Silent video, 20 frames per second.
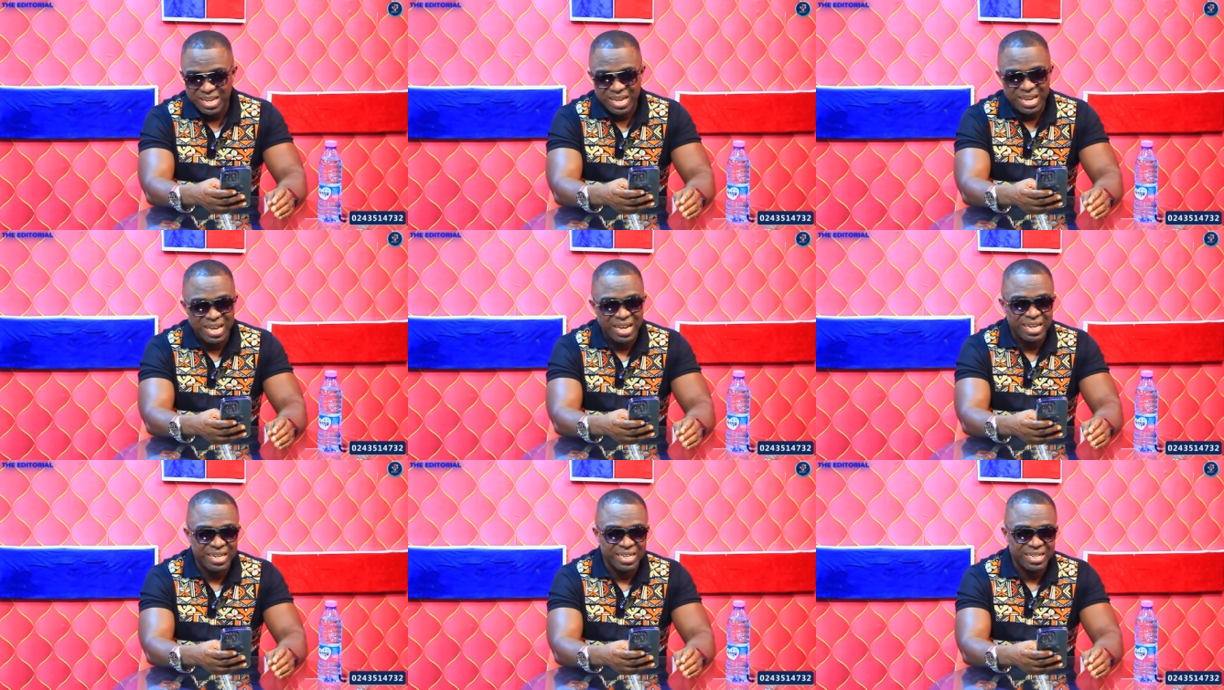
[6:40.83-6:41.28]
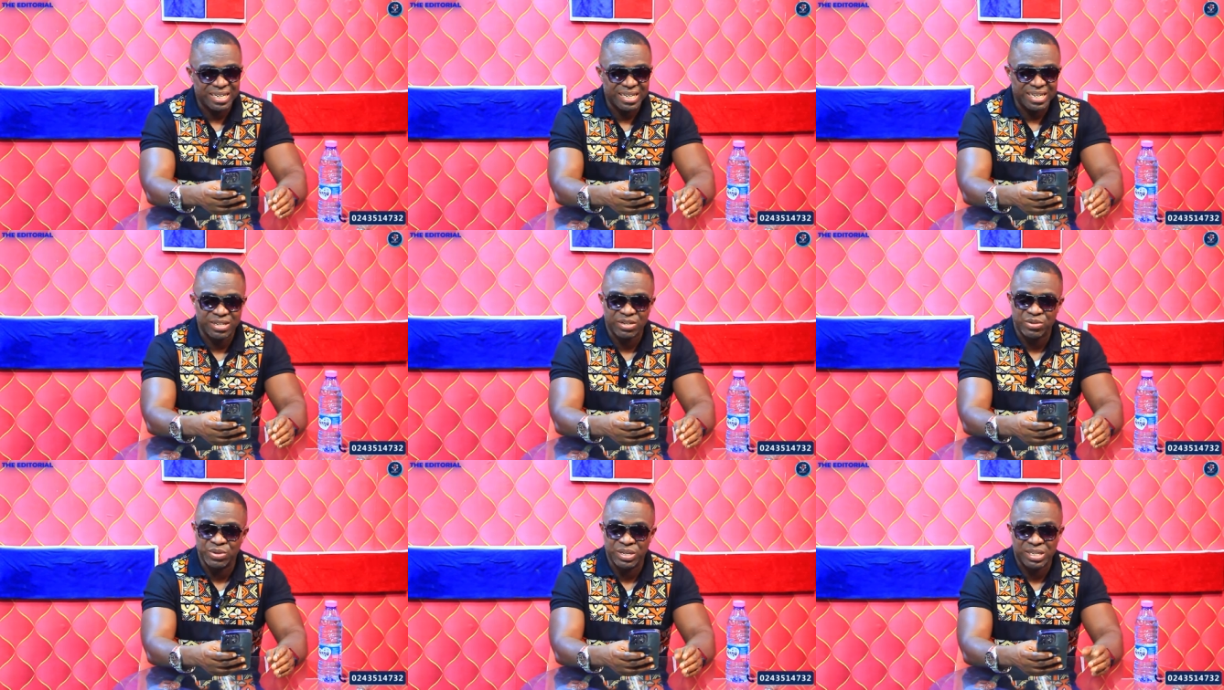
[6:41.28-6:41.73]
And
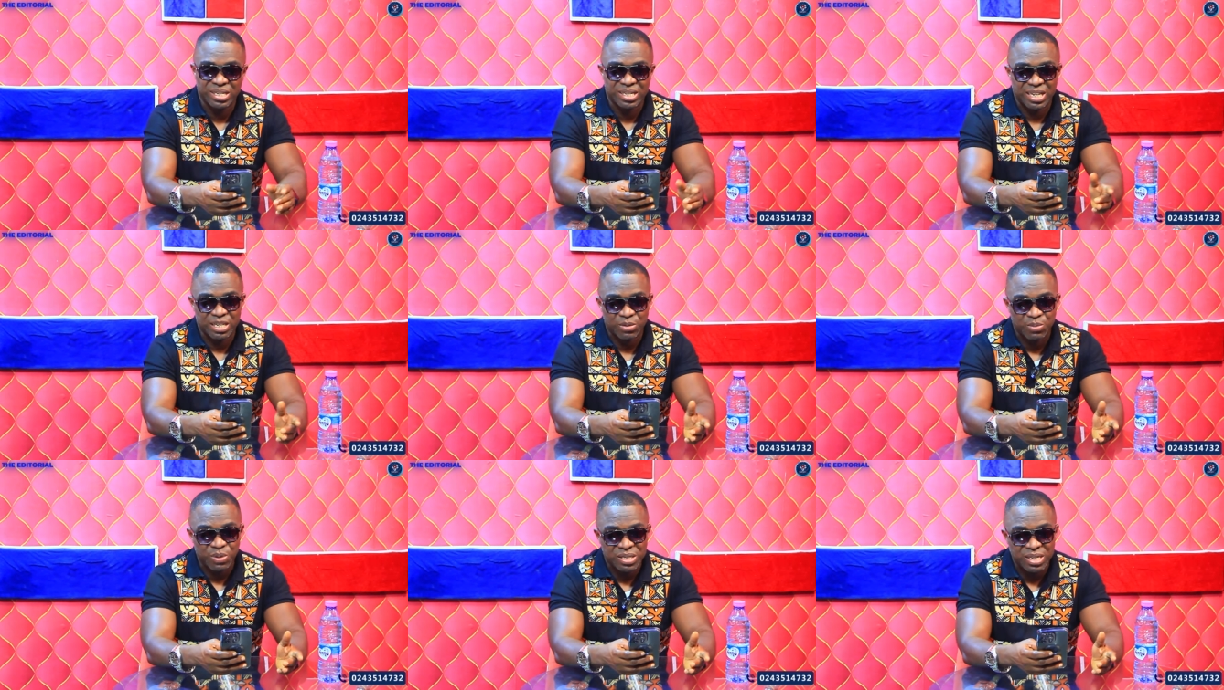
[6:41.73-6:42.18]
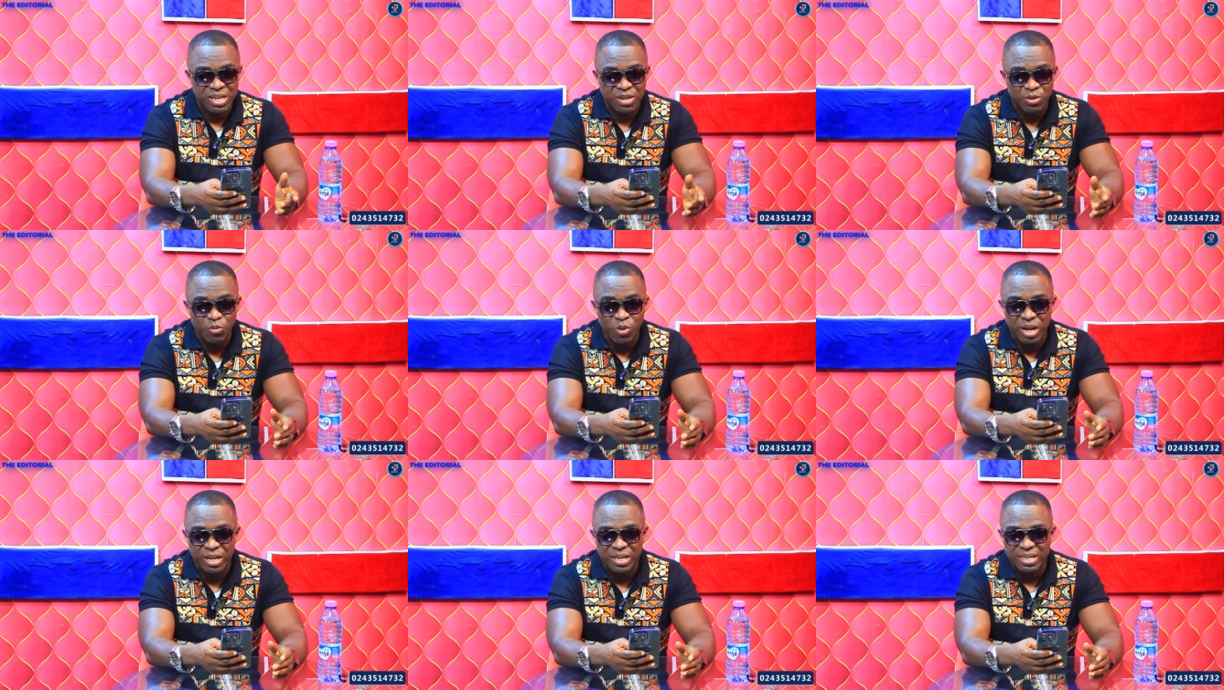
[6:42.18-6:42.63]
he's written,
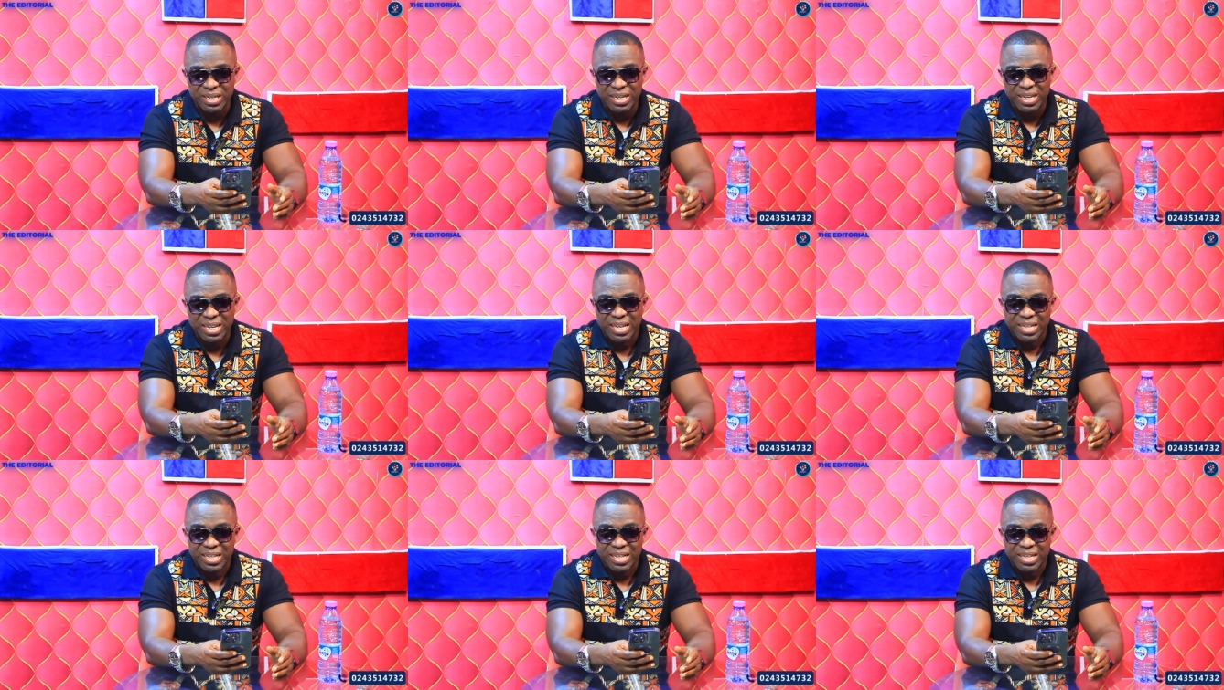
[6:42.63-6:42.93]
especially one,